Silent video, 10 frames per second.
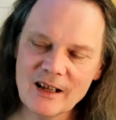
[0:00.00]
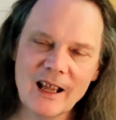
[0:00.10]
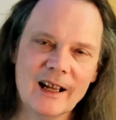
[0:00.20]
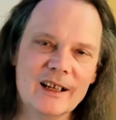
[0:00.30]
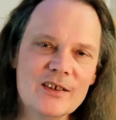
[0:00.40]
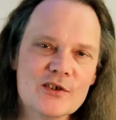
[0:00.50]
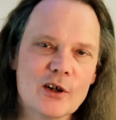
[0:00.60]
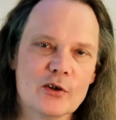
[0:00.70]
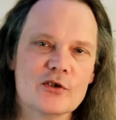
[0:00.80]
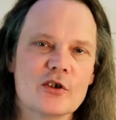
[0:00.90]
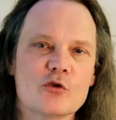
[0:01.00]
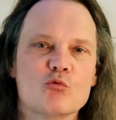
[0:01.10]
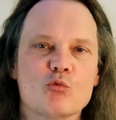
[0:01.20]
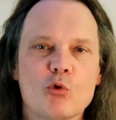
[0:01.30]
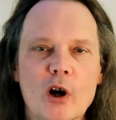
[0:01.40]
And he starts just
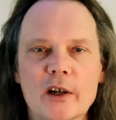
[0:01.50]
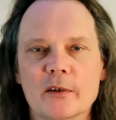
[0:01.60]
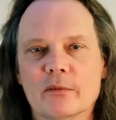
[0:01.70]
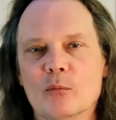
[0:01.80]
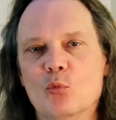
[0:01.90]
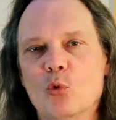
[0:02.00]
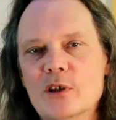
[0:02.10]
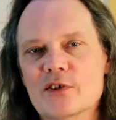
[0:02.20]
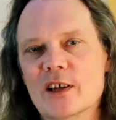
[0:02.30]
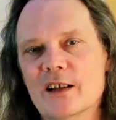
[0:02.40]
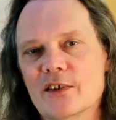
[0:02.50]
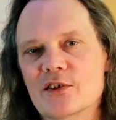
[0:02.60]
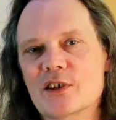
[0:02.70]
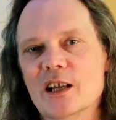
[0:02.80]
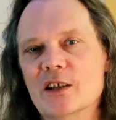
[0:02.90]
running from one side of the
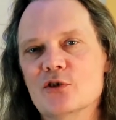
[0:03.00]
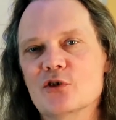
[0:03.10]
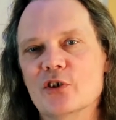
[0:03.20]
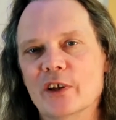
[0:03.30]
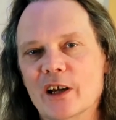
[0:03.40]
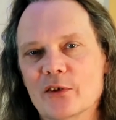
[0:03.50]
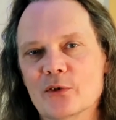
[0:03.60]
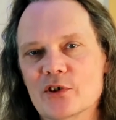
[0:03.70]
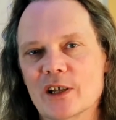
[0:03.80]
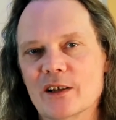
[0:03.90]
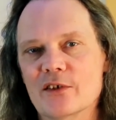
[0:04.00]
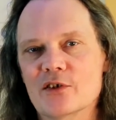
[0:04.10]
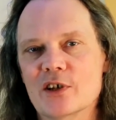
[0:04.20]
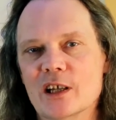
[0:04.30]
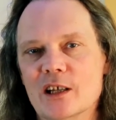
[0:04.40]
stage to the other side of the
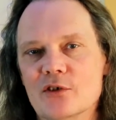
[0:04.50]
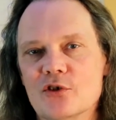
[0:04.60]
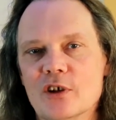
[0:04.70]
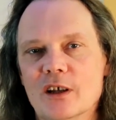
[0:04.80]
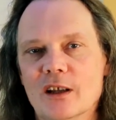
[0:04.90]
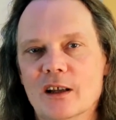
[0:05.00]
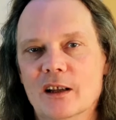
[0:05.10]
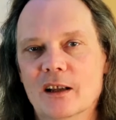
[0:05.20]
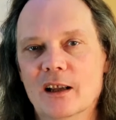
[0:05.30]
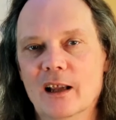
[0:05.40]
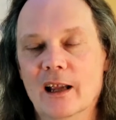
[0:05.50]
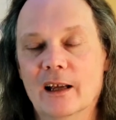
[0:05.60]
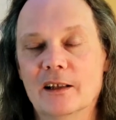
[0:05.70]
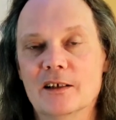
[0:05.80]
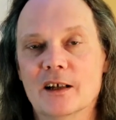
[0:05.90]
stage.
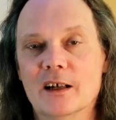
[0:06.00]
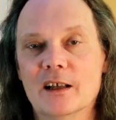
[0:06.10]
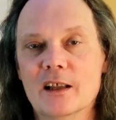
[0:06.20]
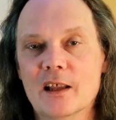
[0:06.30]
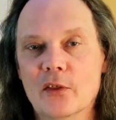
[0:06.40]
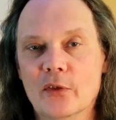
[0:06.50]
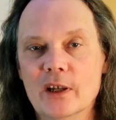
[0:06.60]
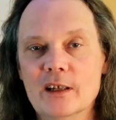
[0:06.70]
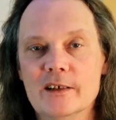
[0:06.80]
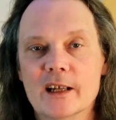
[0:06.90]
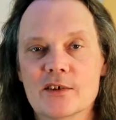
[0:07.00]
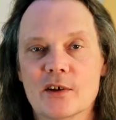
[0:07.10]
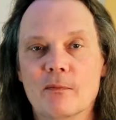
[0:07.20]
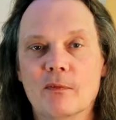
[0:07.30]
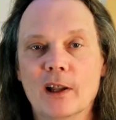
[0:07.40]
And uh, then he takes a
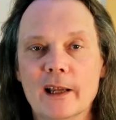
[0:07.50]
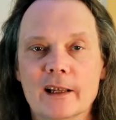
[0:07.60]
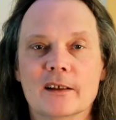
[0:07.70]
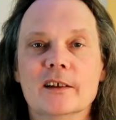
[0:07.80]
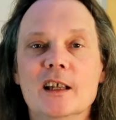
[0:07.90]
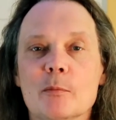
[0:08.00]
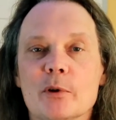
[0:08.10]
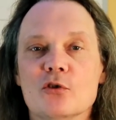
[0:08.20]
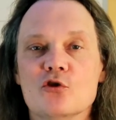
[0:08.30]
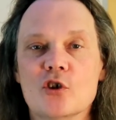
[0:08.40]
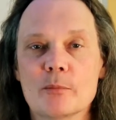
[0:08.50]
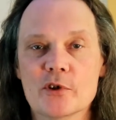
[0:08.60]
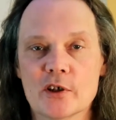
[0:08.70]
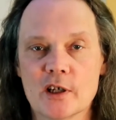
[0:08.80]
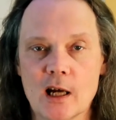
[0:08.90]
flying leap and jumps
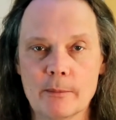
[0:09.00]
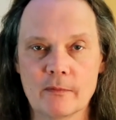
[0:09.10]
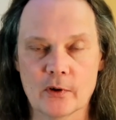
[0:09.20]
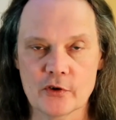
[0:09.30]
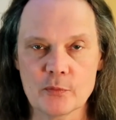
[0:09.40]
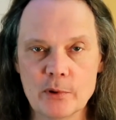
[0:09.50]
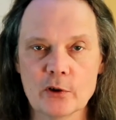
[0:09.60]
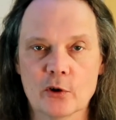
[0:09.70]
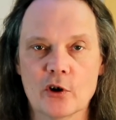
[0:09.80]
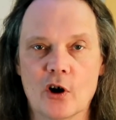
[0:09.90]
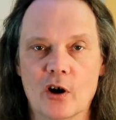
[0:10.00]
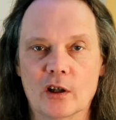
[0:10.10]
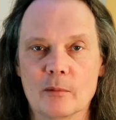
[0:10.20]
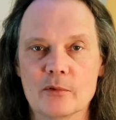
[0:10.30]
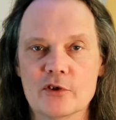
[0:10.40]
on top of our speaker
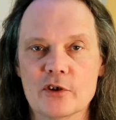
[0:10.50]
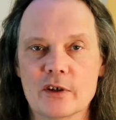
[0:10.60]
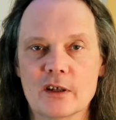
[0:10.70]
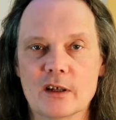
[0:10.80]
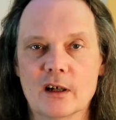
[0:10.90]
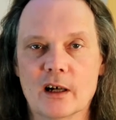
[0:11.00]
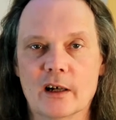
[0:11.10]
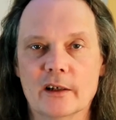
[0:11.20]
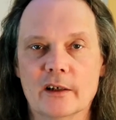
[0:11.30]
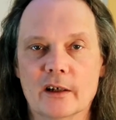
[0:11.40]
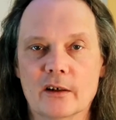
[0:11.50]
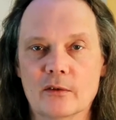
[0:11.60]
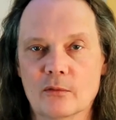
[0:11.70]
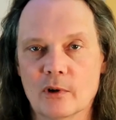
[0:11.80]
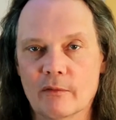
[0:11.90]
columns on uh,
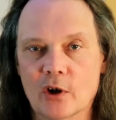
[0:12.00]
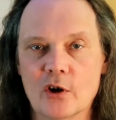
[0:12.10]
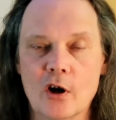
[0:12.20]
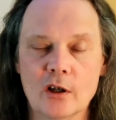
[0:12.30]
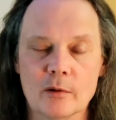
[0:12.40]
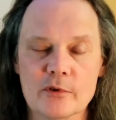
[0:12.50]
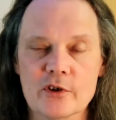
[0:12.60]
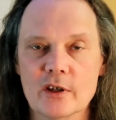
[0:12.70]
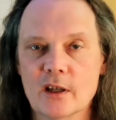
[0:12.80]
one of our columns.